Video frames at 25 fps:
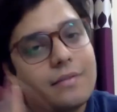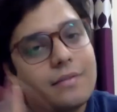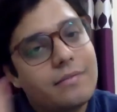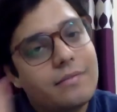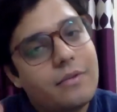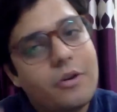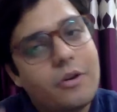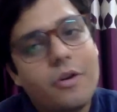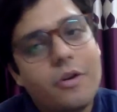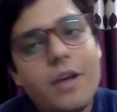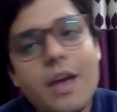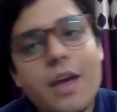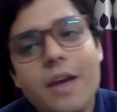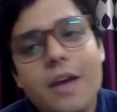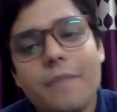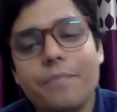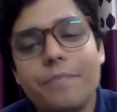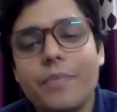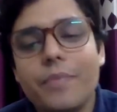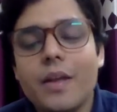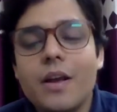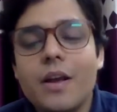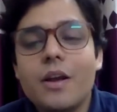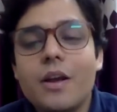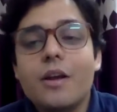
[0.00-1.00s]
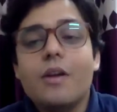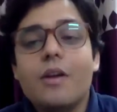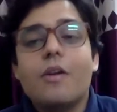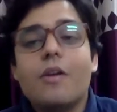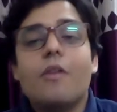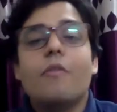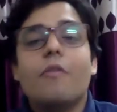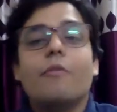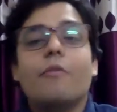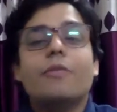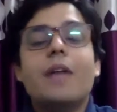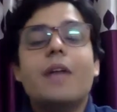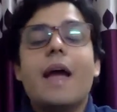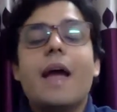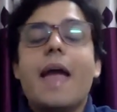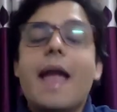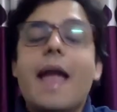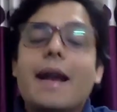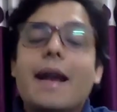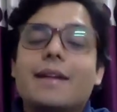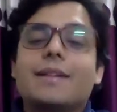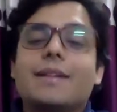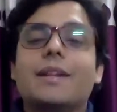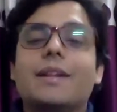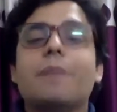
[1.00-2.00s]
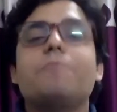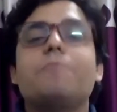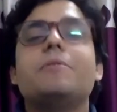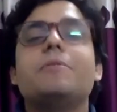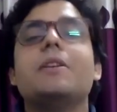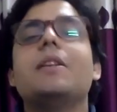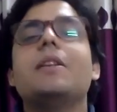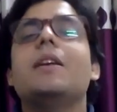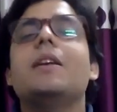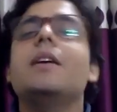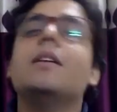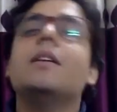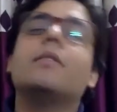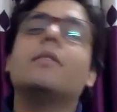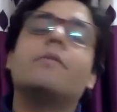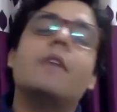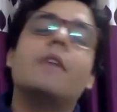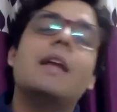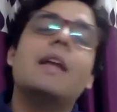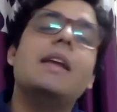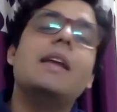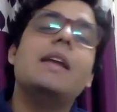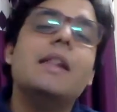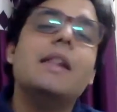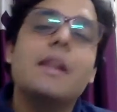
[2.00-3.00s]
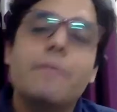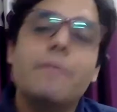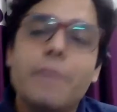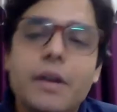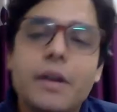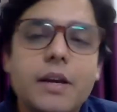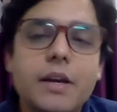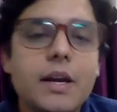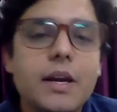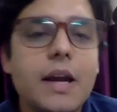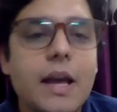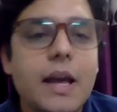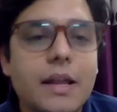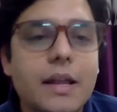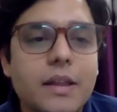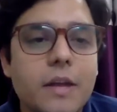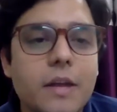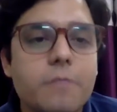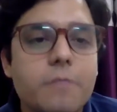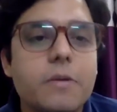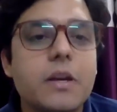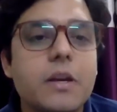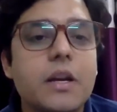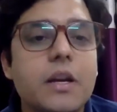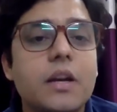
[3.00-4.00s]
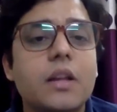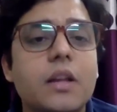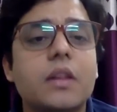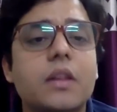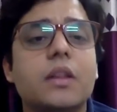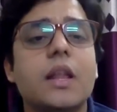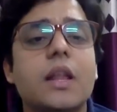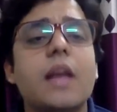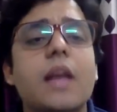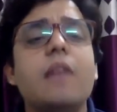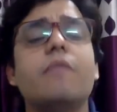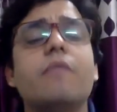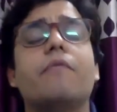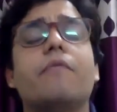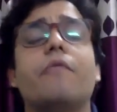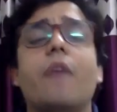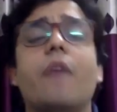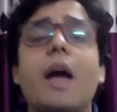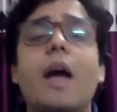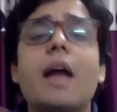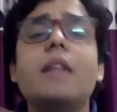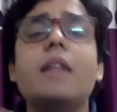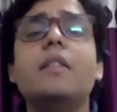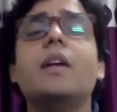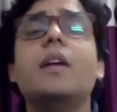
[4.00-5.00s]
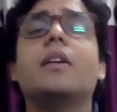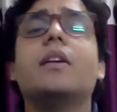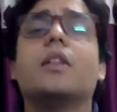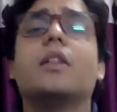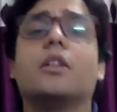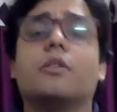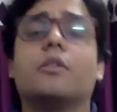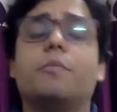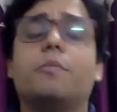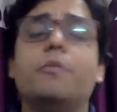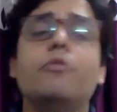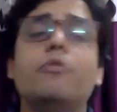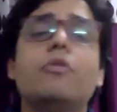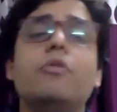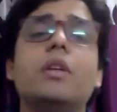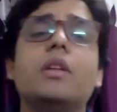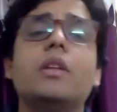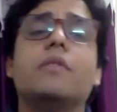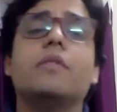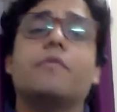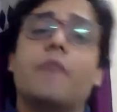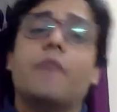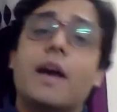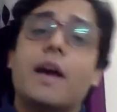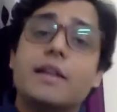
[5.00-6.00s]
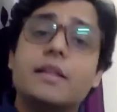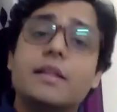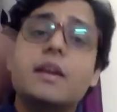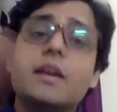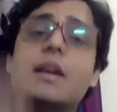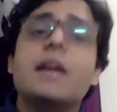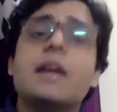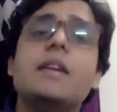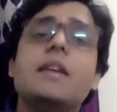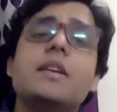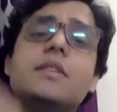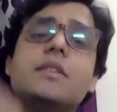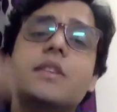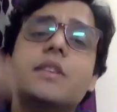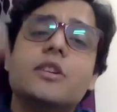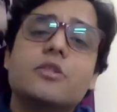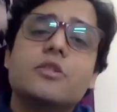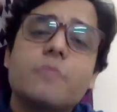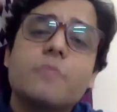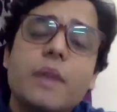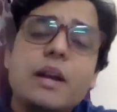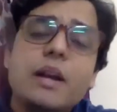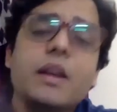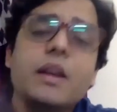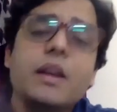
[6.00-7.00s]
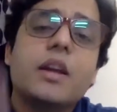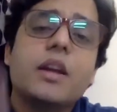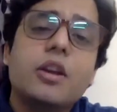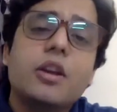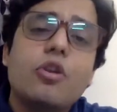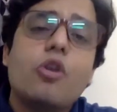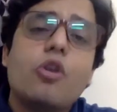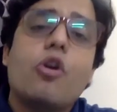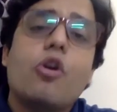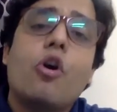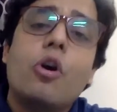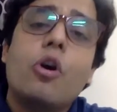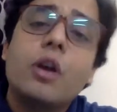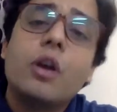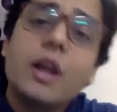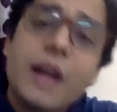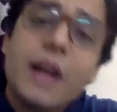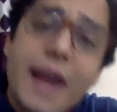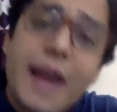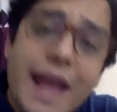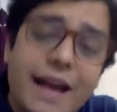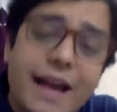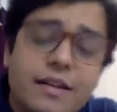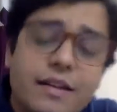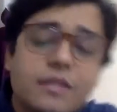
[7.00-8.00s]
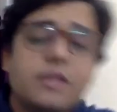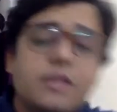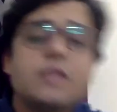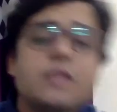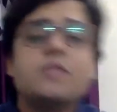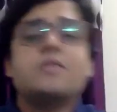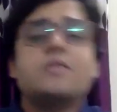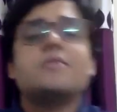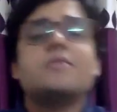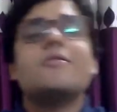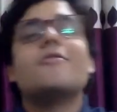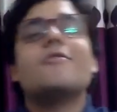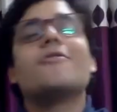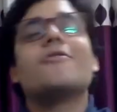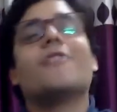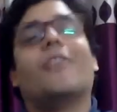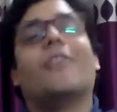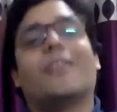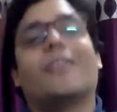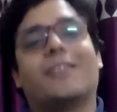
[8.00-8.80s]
Okay, the exception is very limited exception. It is saying when the dispute is whether any judgment, decree, or order exists or not.